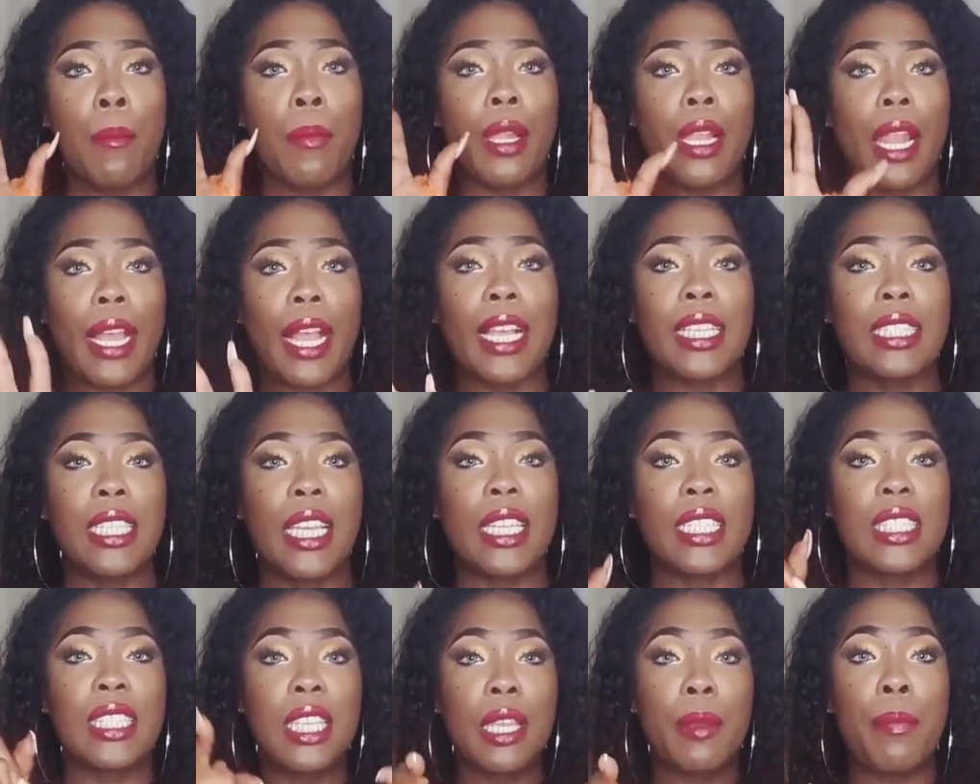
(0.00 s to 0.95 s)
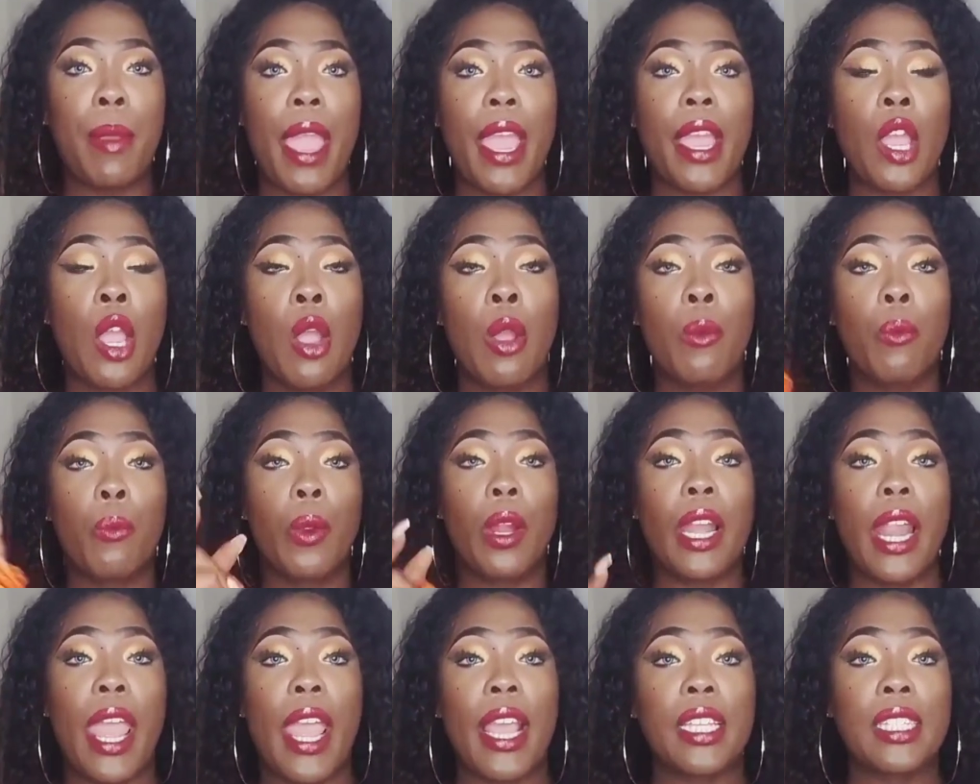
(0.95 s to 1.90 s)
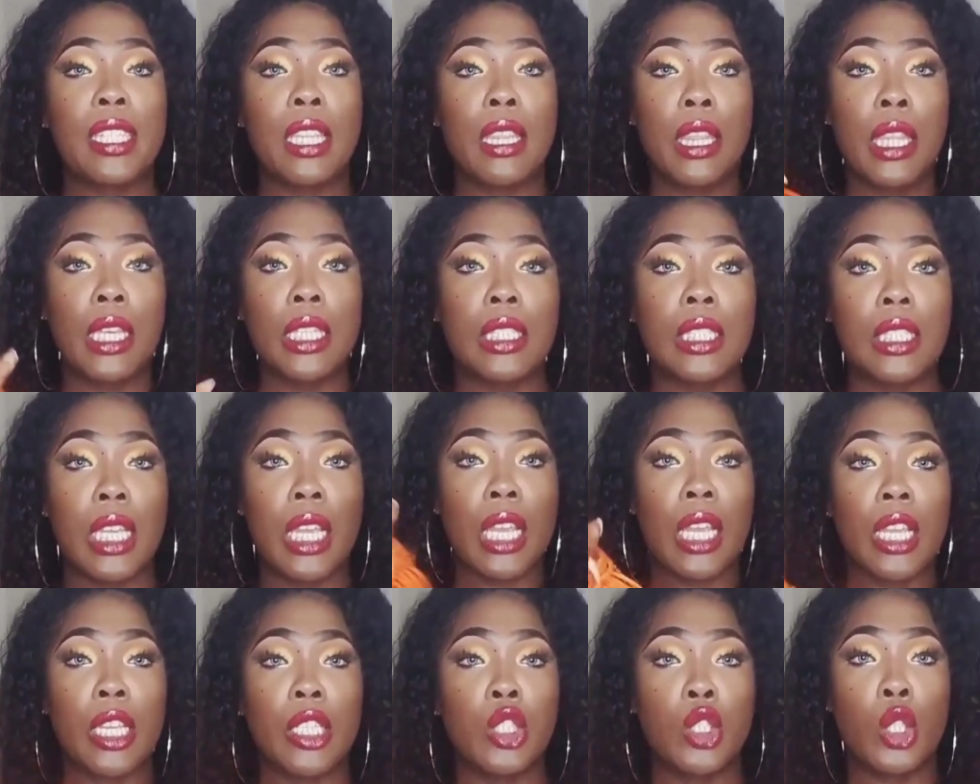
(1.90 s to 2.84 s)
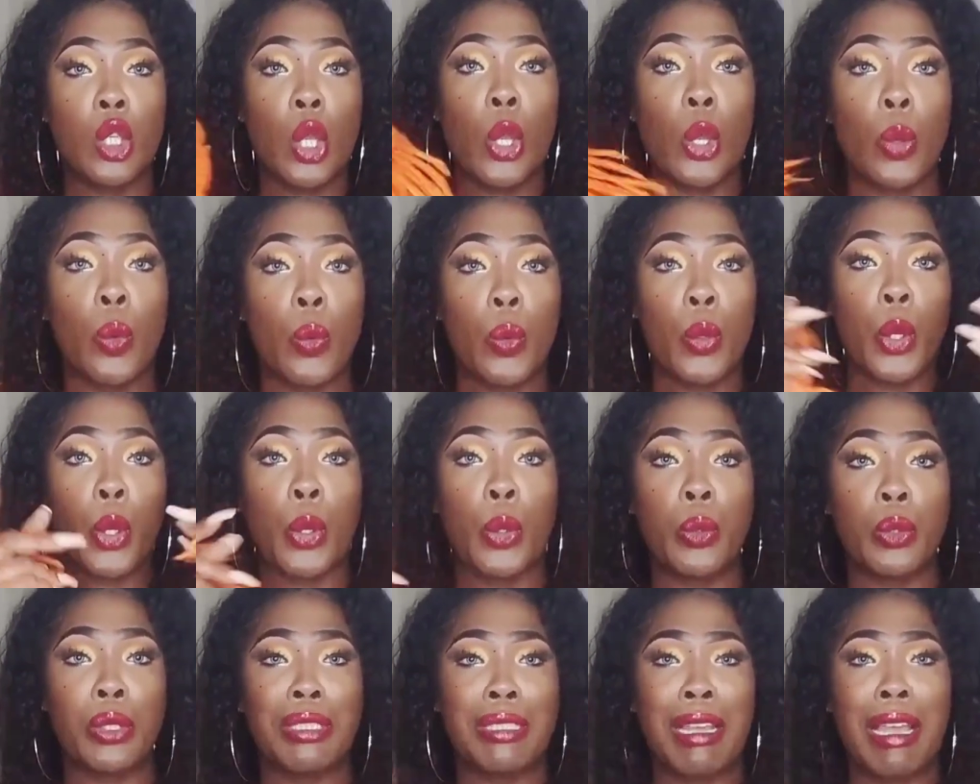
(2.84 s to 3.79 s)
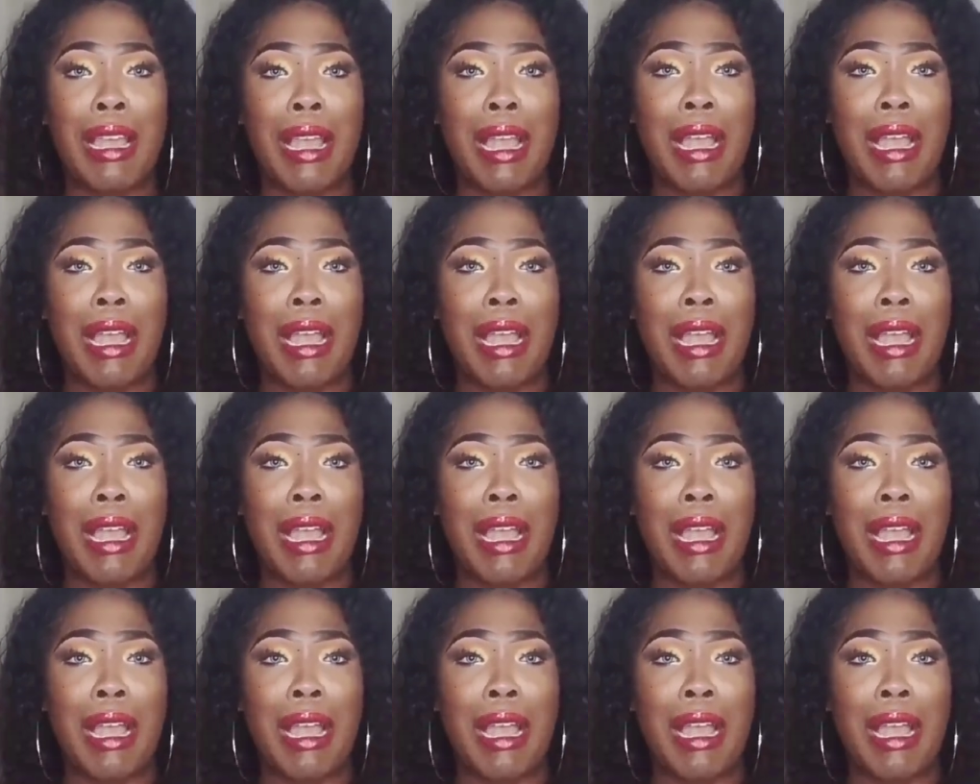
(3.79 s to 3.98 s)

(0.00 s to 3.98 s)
But like I said, sit back, relax. This is Coco's home.